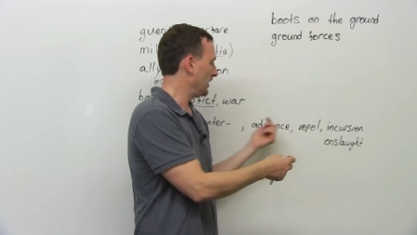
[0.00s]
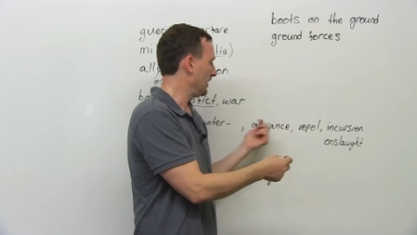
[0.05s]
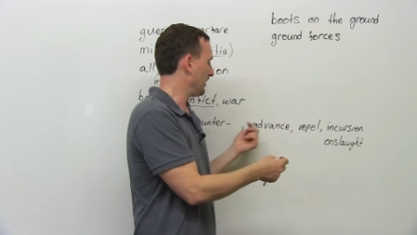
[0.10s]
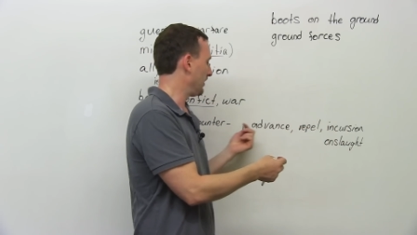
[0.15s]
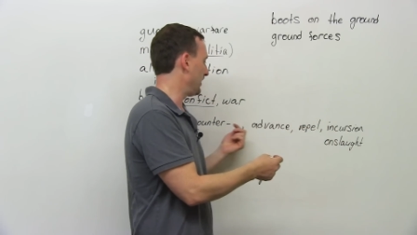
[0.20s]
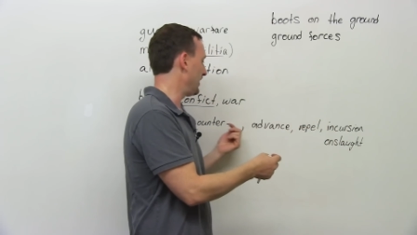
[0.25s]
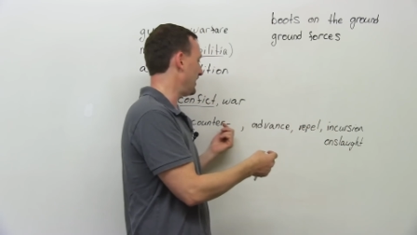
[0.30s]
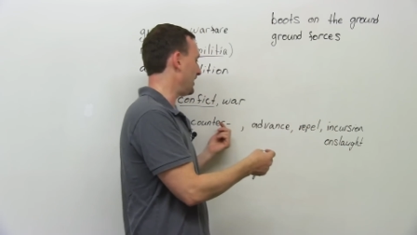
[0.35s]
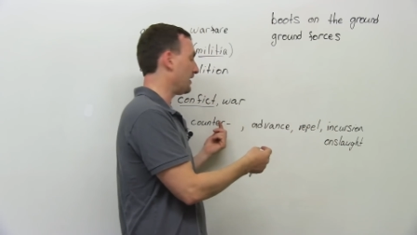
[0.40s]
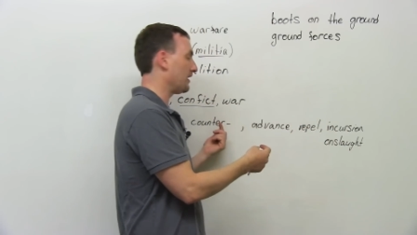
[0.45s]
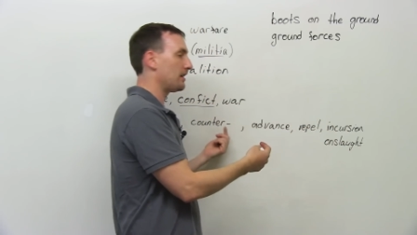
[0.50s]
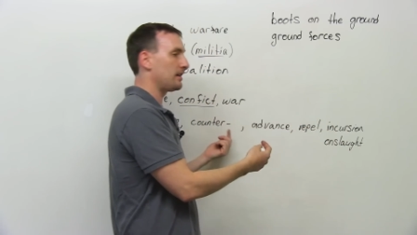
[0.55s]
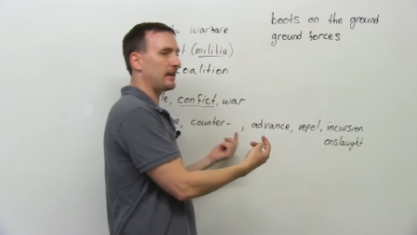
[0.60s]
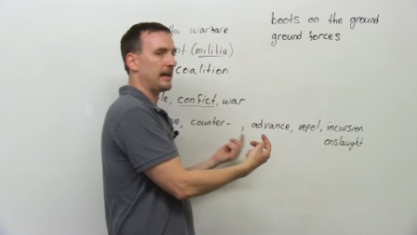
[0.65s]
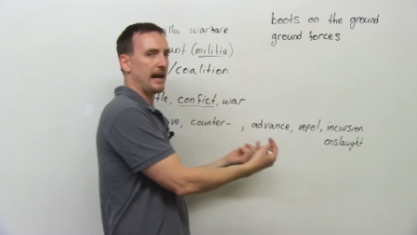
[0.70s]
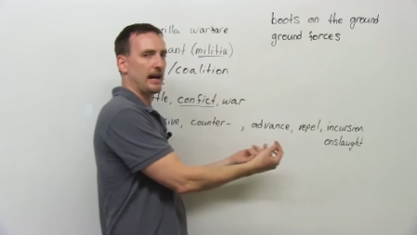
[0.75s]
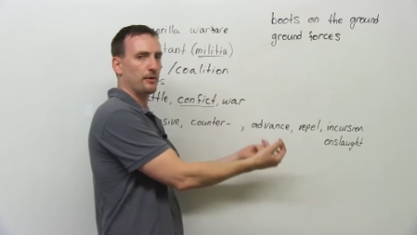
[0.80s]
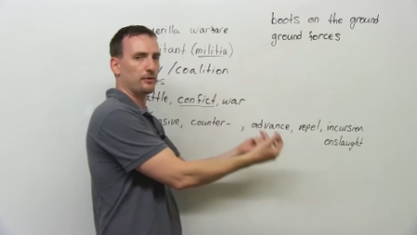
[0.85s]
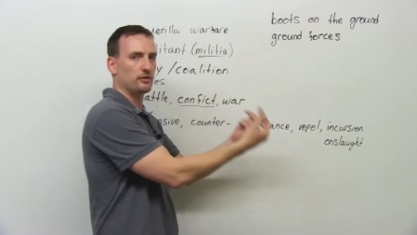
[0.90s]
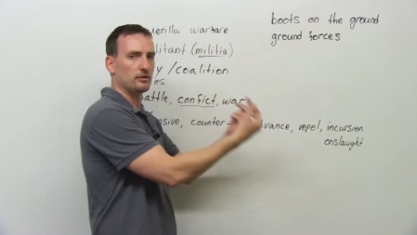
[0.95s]
They are
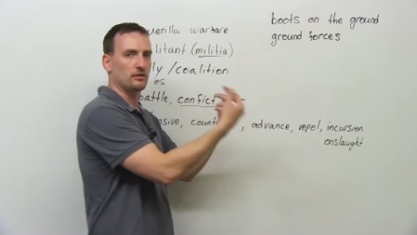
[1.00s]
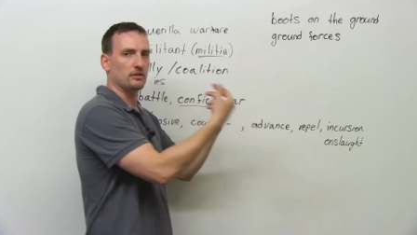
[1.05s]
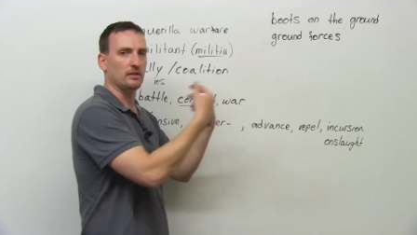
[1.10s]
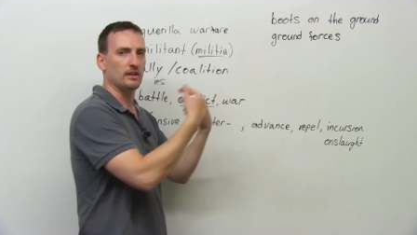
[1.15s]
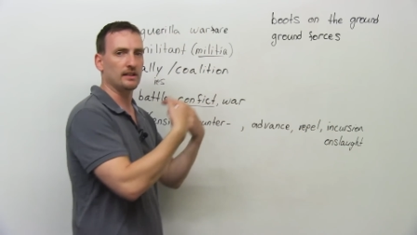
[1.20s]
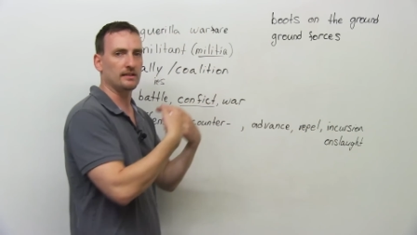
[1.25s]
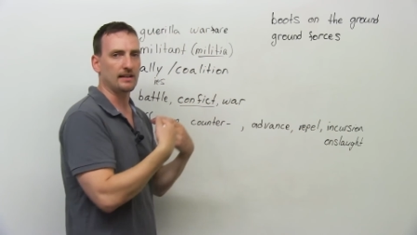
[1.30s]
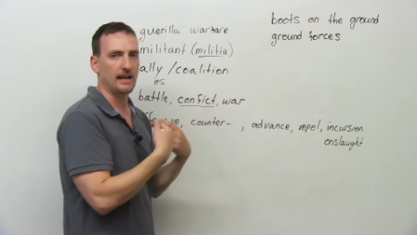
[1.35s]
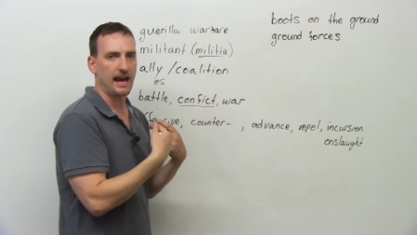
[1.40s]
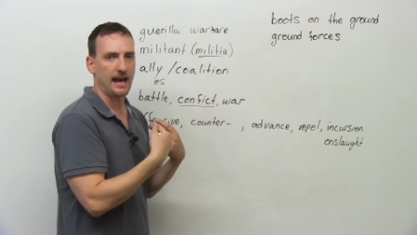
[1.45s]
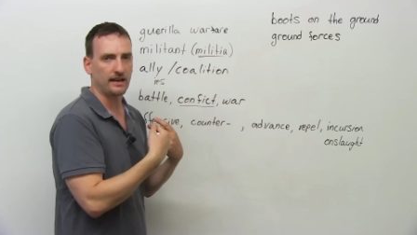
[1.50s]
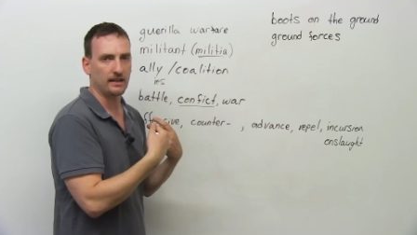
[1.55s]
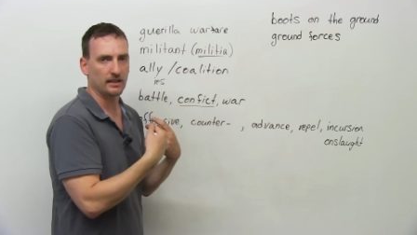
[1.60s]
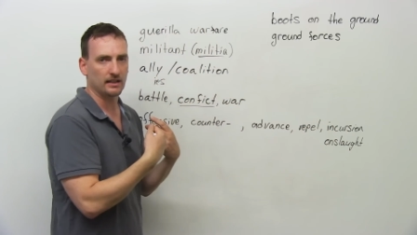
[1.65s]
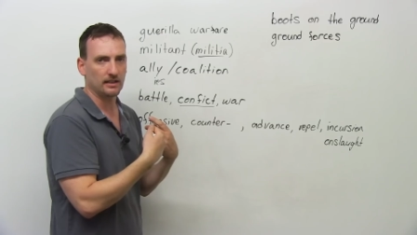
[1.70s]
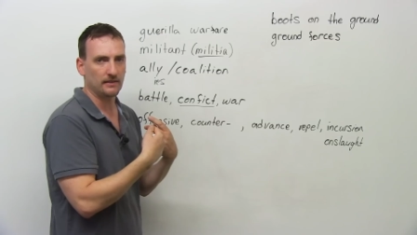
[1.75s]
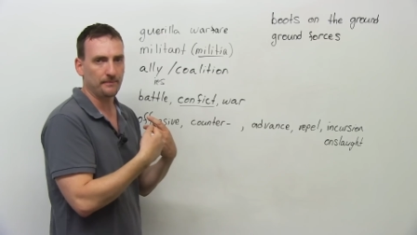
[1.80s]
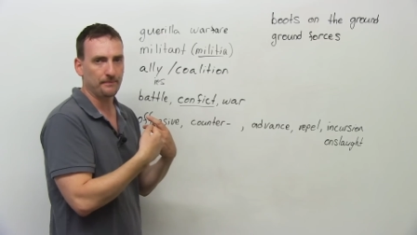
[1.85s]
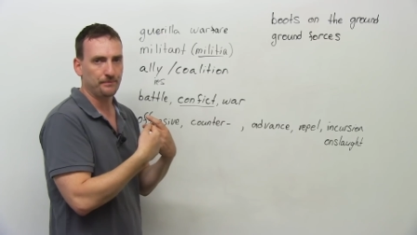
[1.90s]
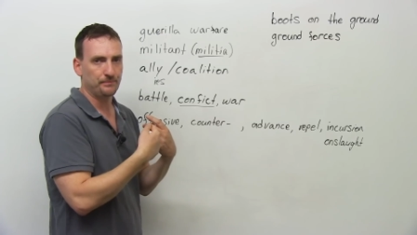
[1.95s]

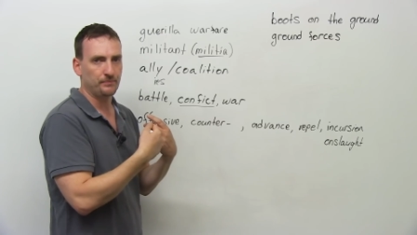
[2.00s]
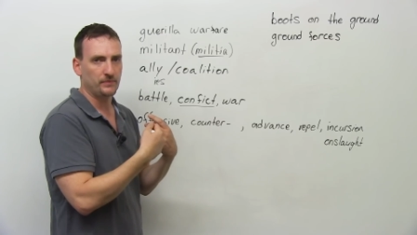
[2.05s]
counter-attacking,